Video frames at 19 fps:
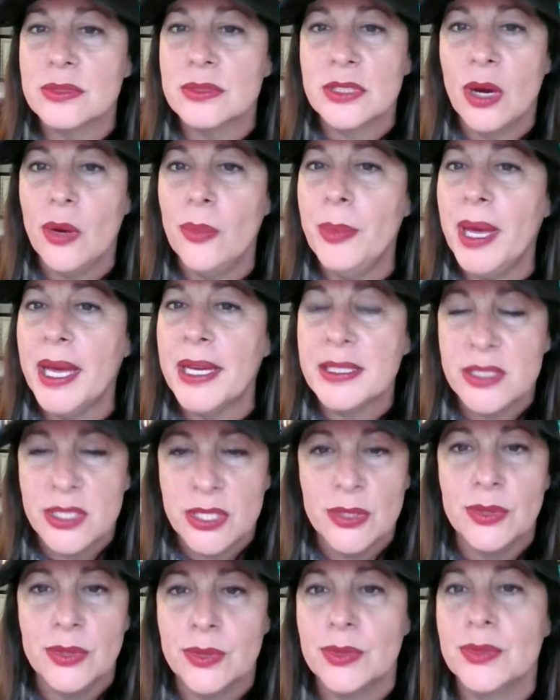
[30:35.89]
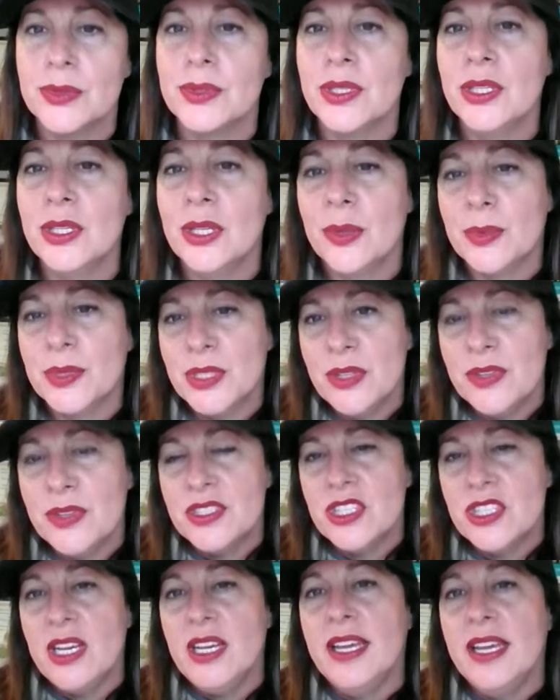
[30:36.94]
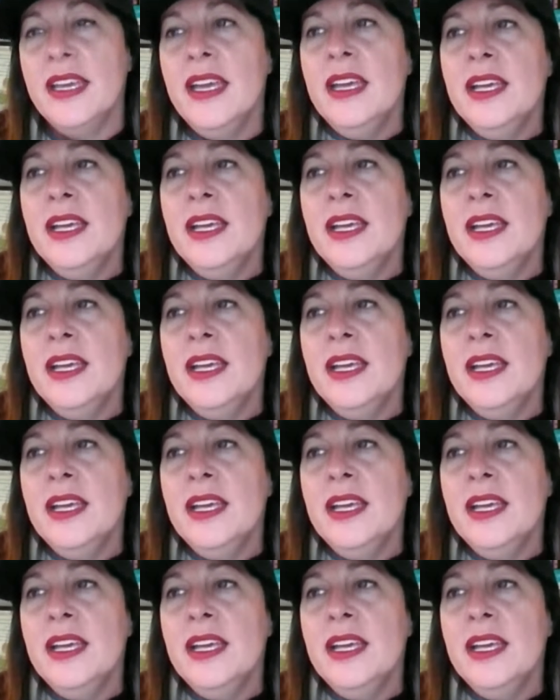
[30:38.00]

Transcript: go back to Return of the Jedi."